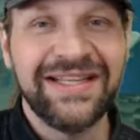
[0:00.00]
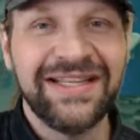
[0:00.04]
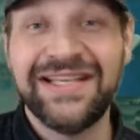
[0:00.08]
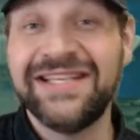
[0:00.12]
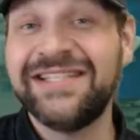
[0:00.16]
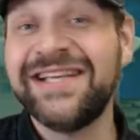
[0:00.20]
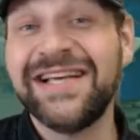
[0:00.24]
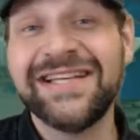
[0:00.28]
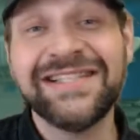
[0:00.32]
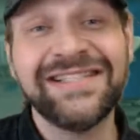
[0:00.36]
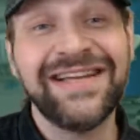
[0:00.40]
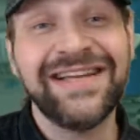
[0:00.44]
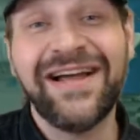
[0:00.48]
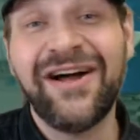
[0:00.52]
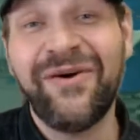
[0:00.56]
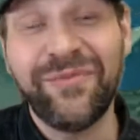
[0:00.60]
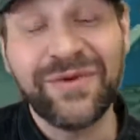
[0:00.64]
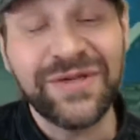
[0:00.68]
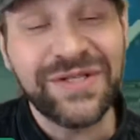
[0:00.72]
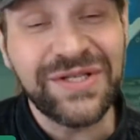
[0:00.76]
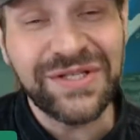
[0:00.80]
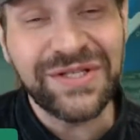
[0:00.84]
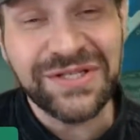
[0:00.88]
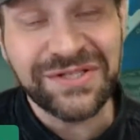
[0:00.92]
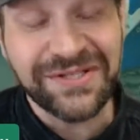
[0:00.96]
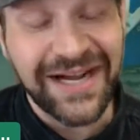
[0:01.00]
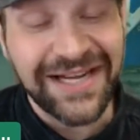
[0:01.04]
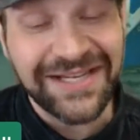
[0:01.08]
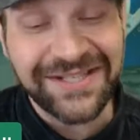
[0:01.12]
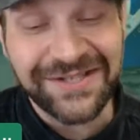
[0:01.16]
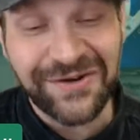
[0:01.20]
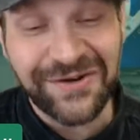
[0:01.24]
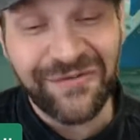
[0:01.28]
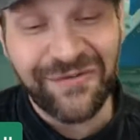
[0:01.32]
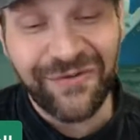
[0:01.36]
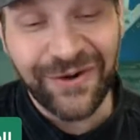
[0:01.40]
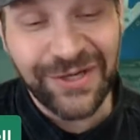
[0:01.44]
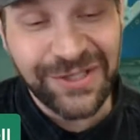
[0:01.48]
this doesn't help with
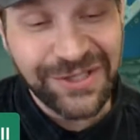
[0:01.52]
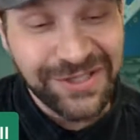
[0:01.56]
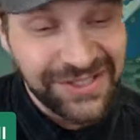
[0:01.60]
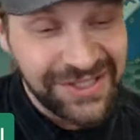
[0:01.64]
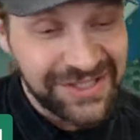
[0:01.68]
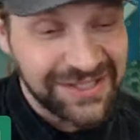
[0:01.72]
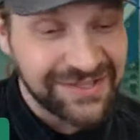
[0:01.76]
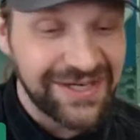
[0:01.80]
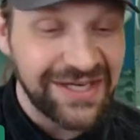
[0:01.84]
stretch, unfortunately.